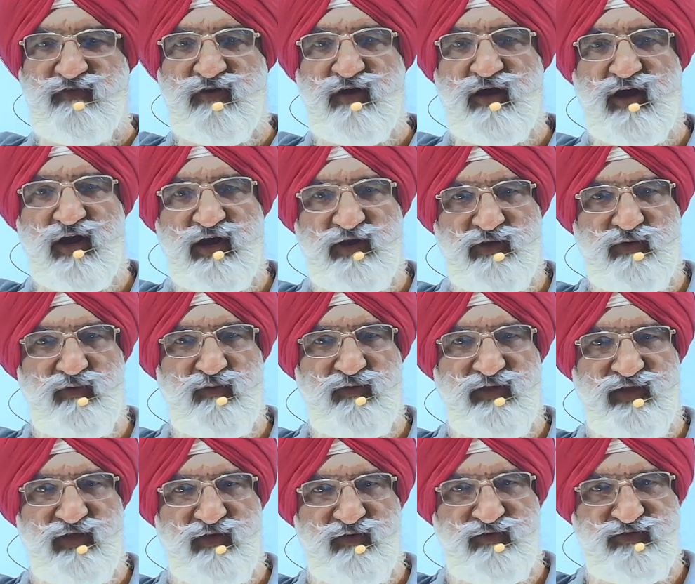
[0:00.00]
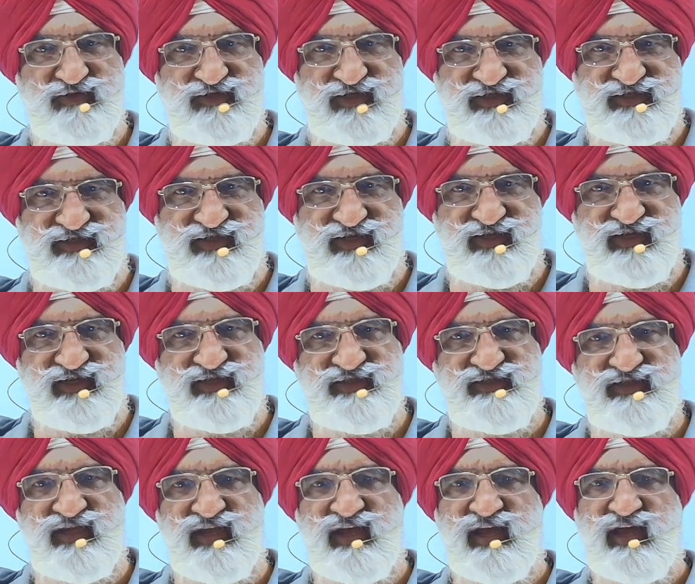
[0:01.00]
R2 equal to 60 degrees
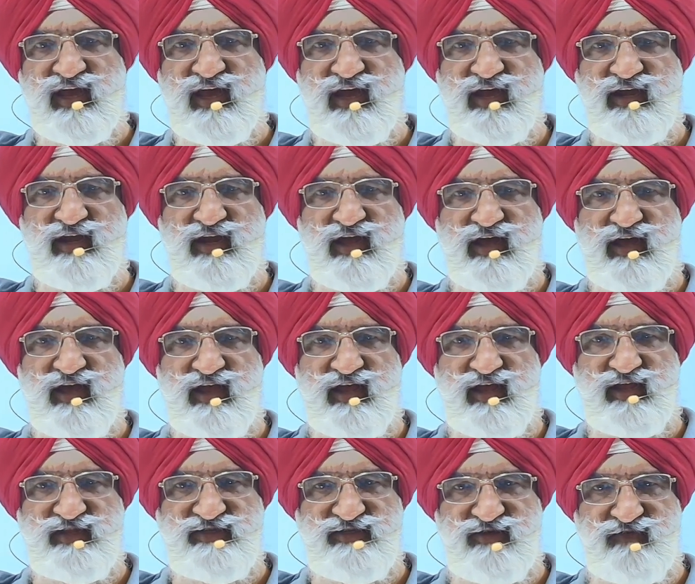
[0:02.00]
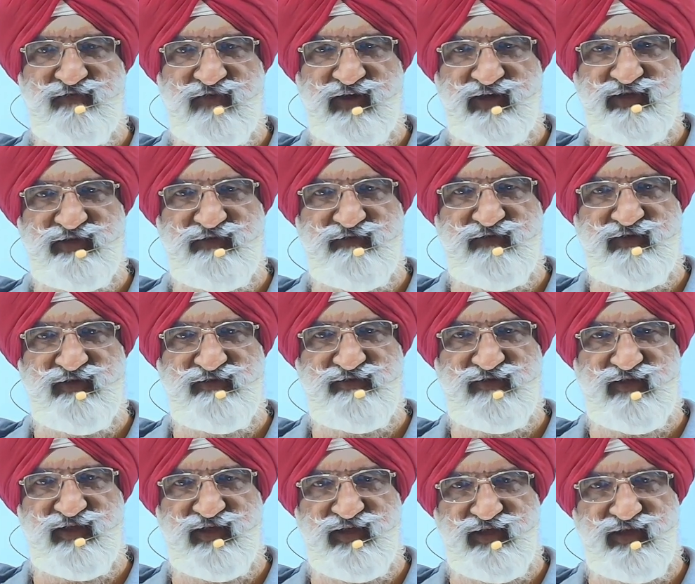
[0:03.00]
and refractive index
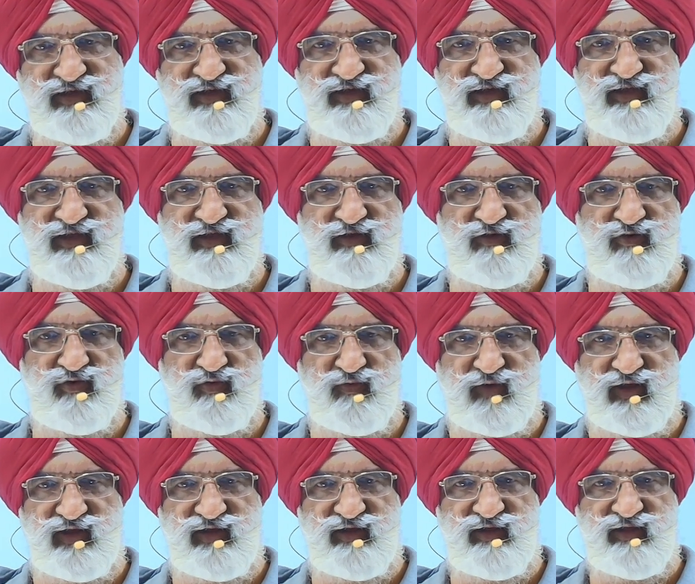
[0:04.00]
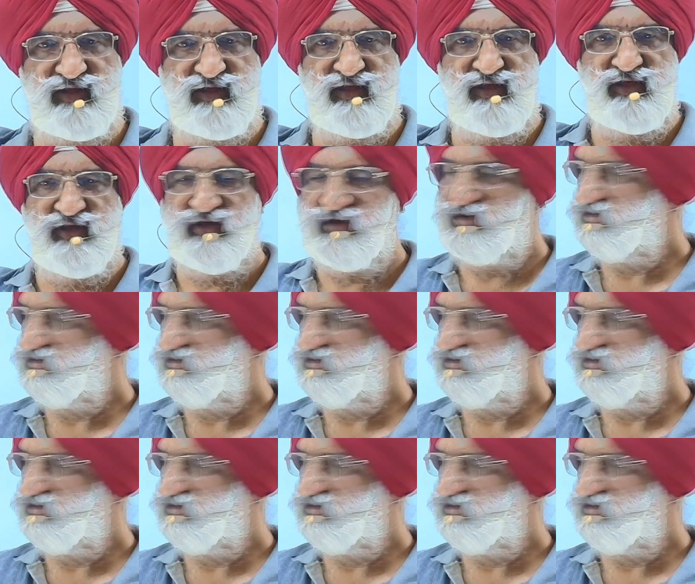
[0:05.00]
of air equal to 1.